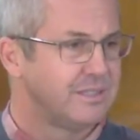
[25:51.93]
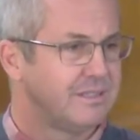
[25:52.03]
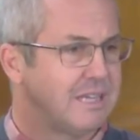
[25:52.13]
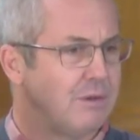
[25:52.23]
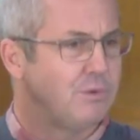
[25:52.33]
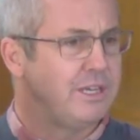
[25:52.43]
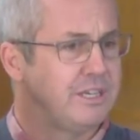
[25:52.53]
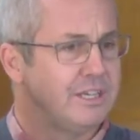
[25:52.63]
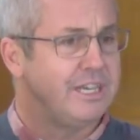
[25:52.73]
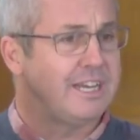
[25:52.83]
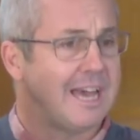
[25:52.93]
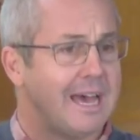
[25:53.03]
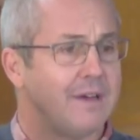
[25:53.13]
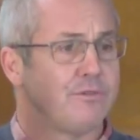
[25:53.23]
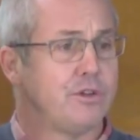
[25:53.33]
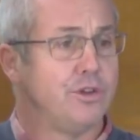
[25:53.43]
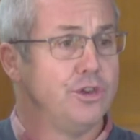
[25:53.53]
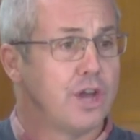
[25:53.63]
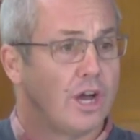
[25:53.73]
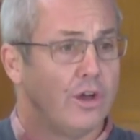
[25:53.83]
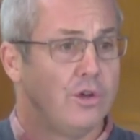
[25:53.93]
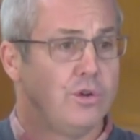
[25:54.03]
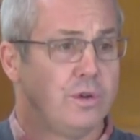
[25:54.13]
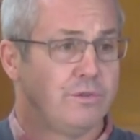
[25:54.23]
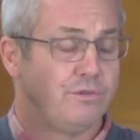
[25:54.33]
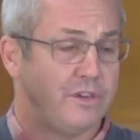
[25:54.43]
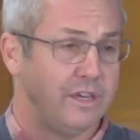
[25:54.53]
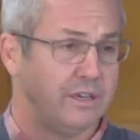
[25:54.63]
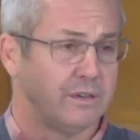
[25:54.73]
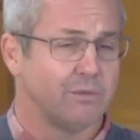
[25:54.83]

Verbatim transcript: that we need have no fear.